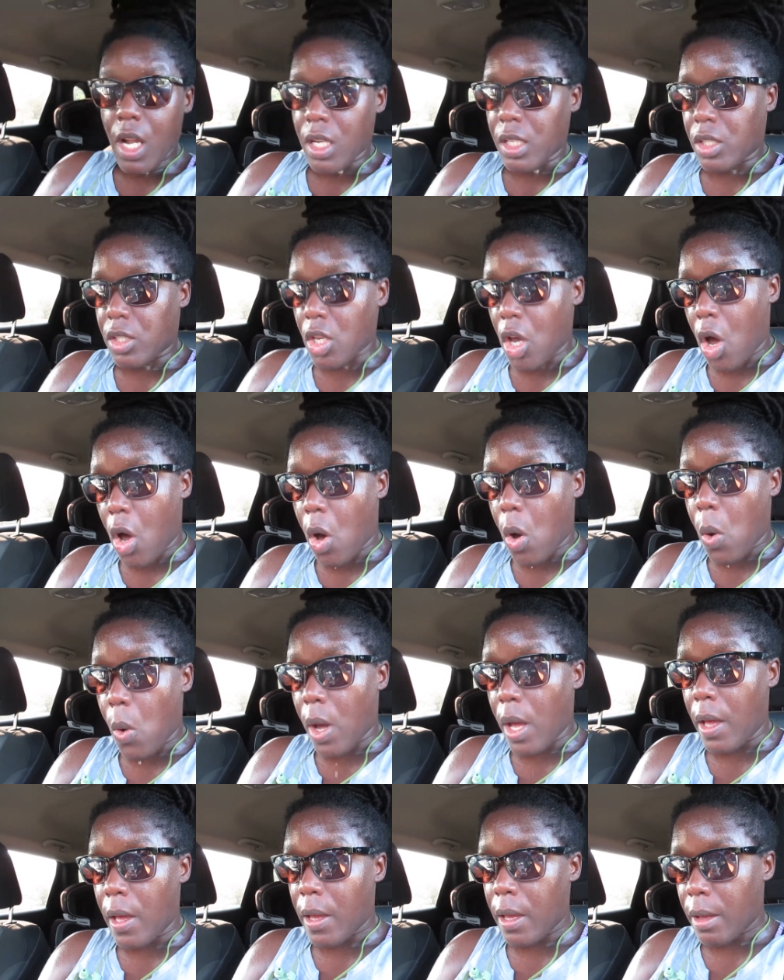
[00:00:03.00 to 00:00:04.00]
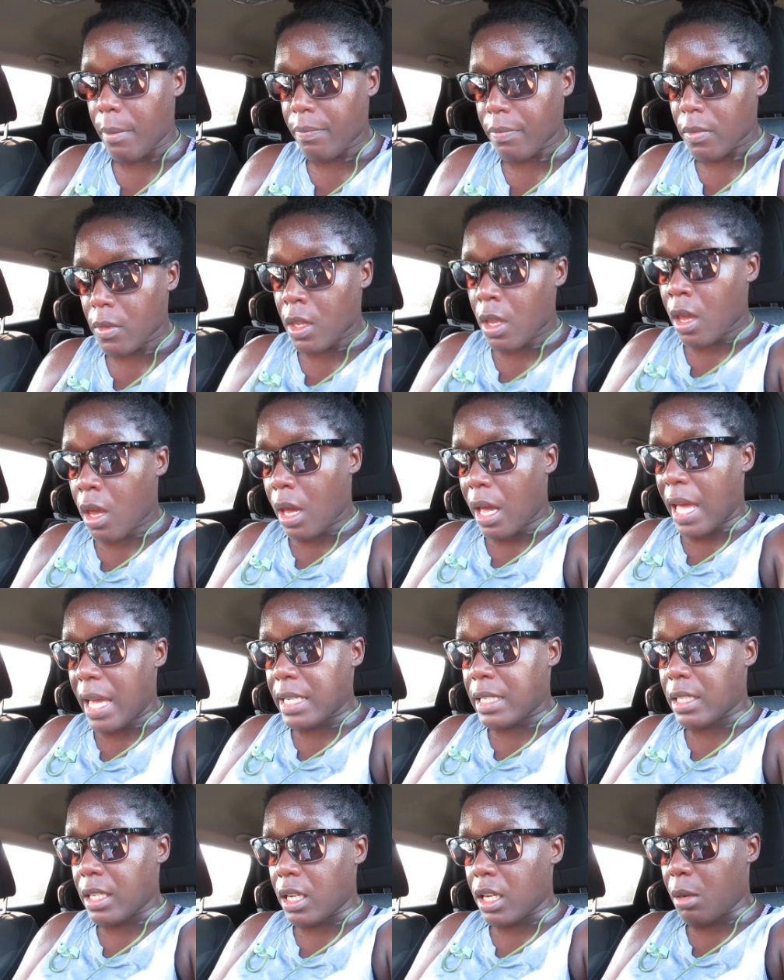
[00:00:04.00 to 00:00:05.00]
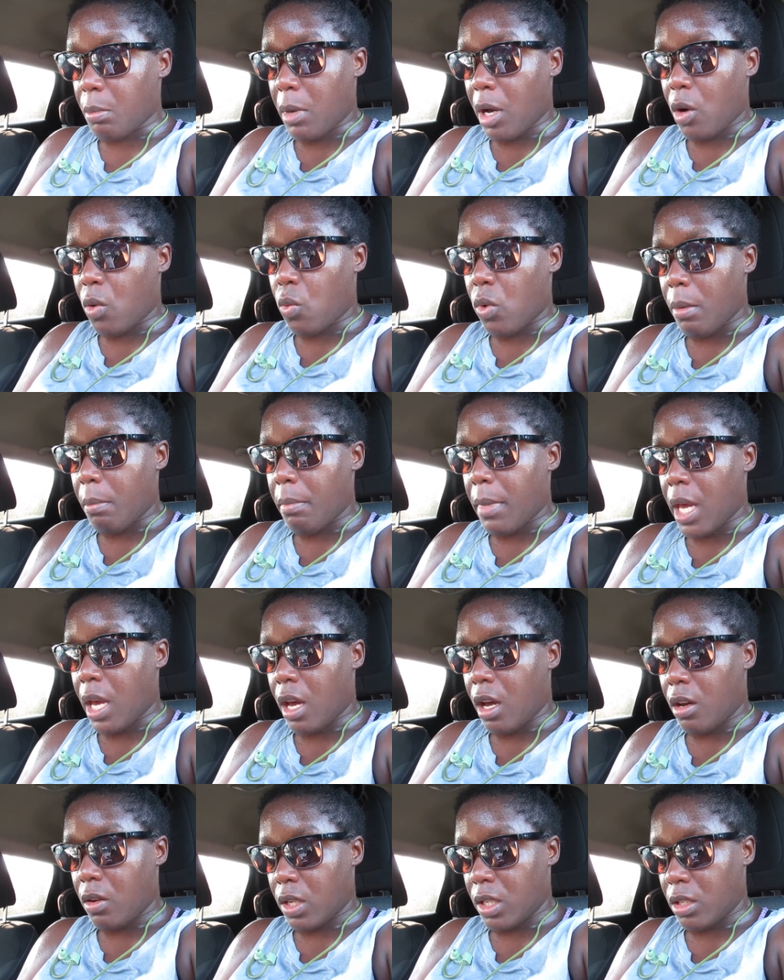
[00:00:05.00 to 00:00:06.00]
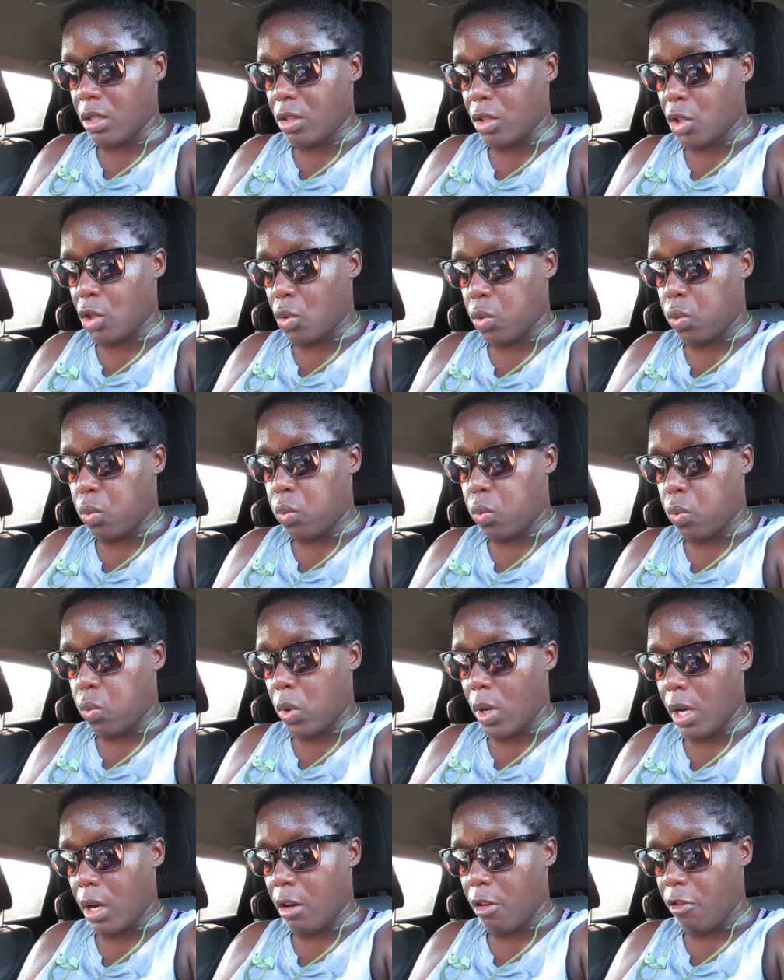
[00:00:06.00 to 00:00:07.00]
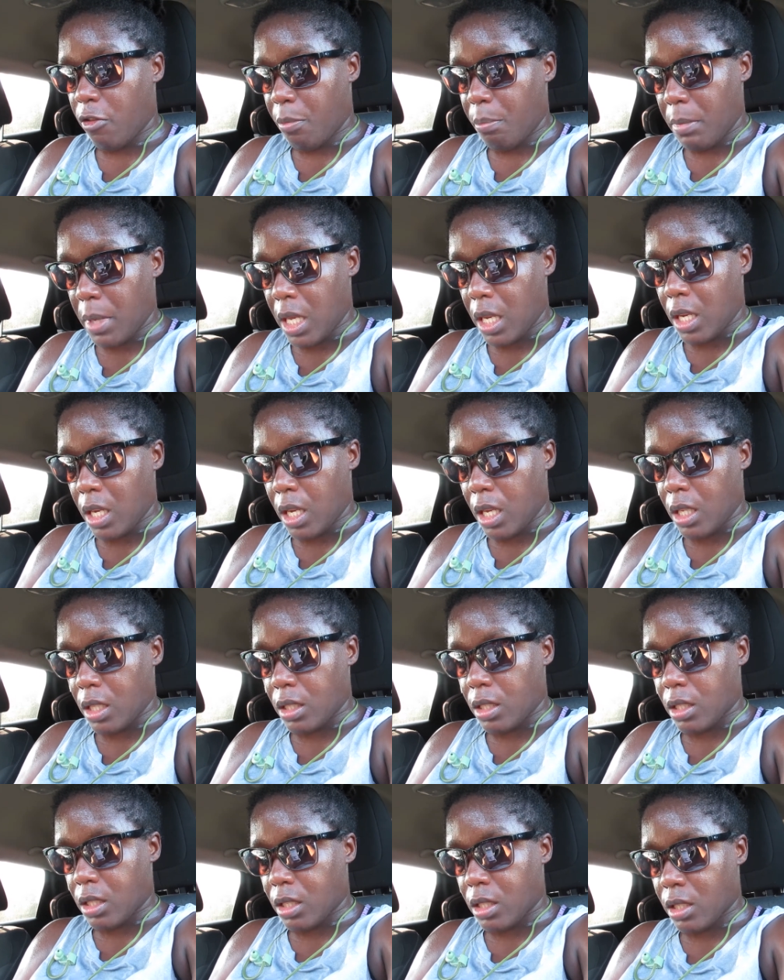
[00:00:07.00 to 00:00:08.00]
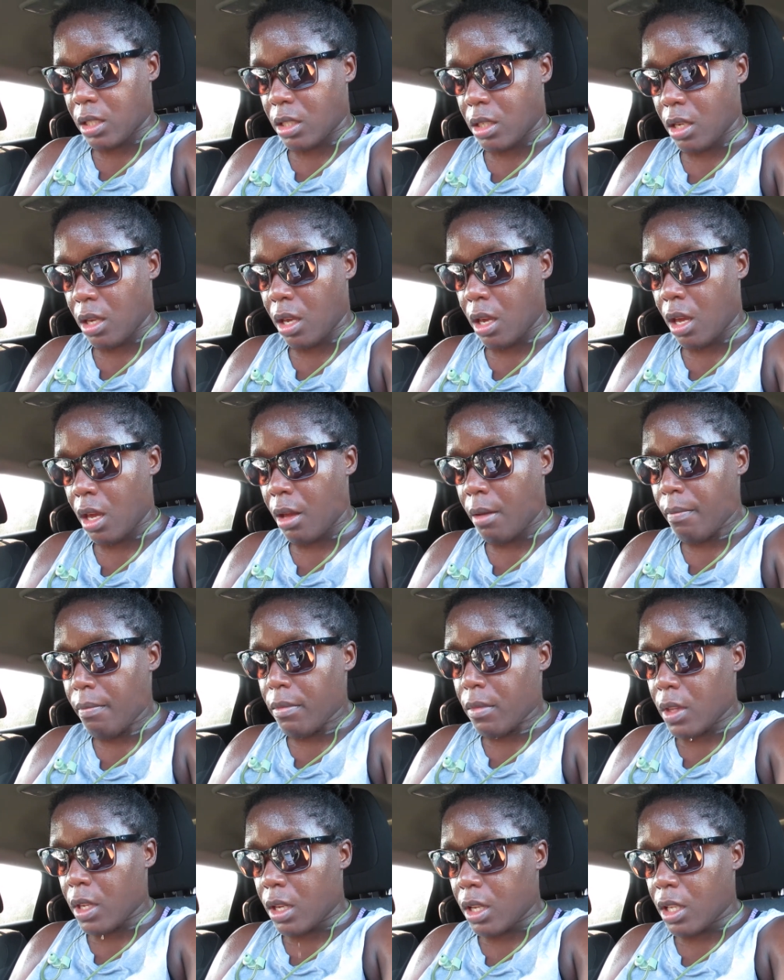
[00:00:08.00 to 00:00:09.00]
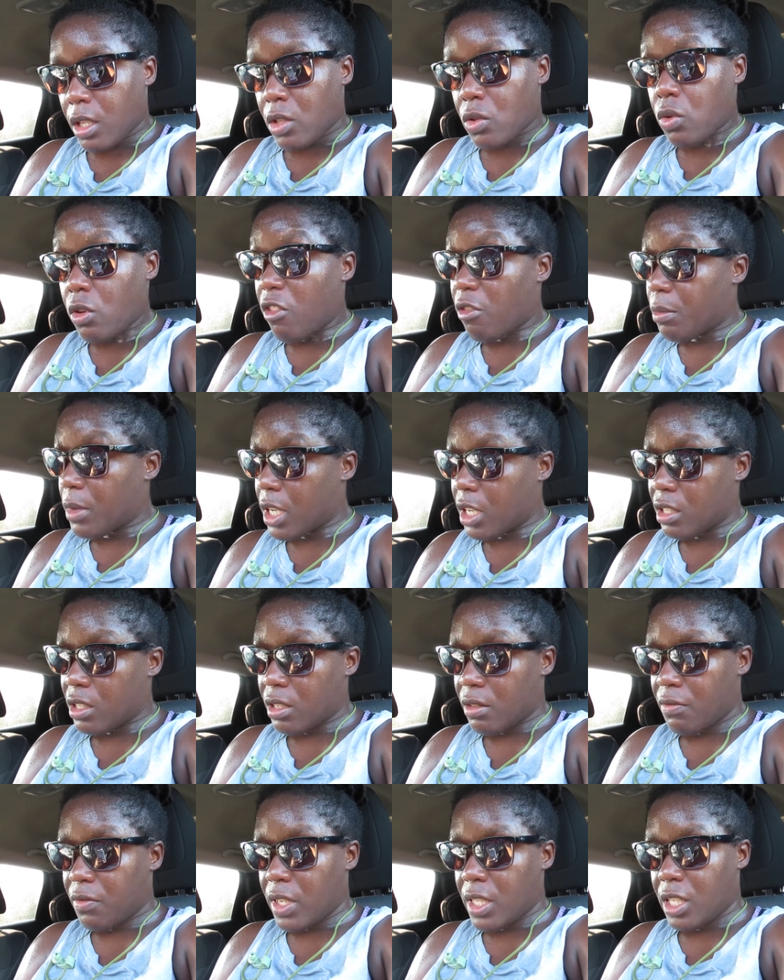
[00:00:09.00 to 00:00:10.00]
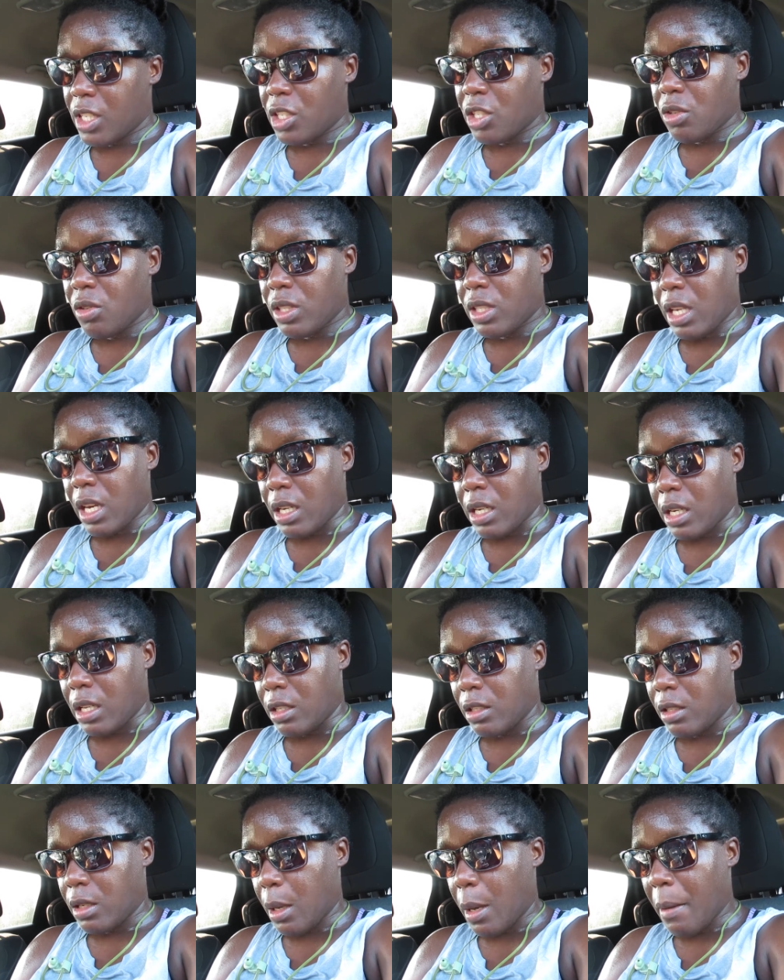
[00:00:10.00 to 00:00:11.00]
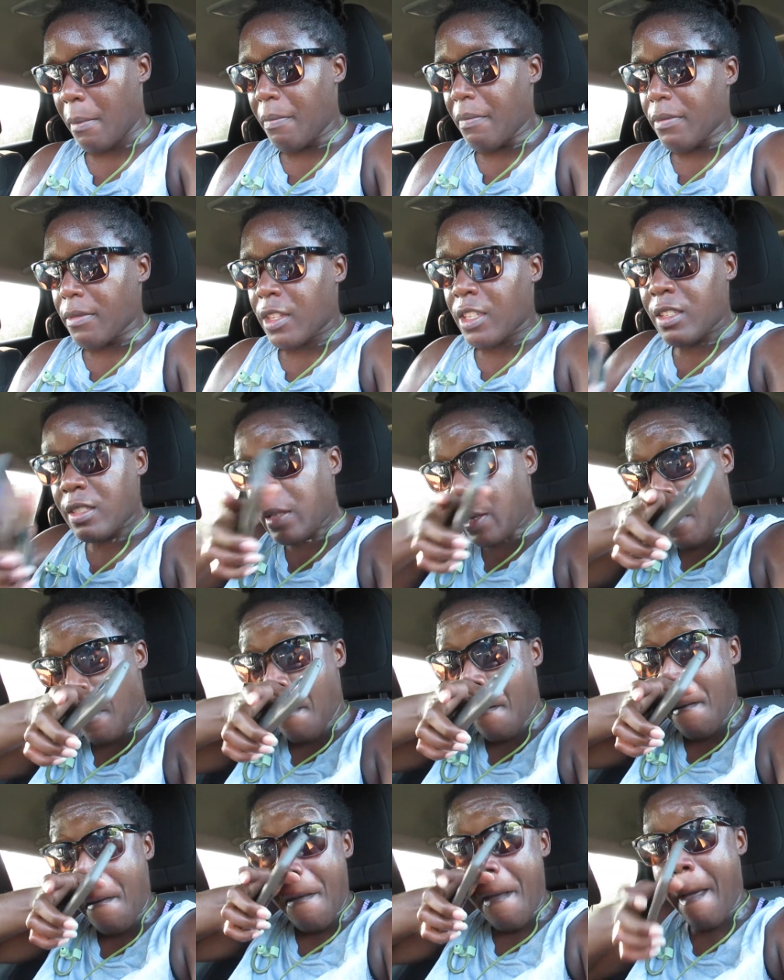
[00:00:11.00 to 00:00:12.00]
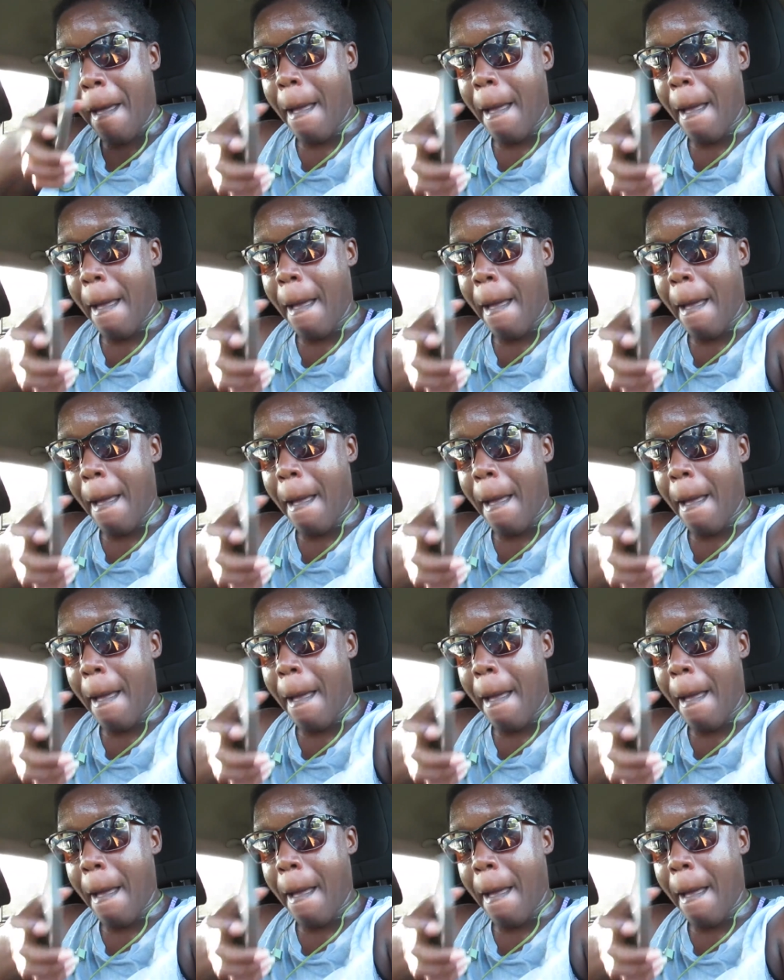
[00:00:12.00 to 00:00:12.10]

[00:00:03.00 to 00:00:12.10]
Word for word: so I did my one mile in 12 minutes 12 minutes and 52 seconds so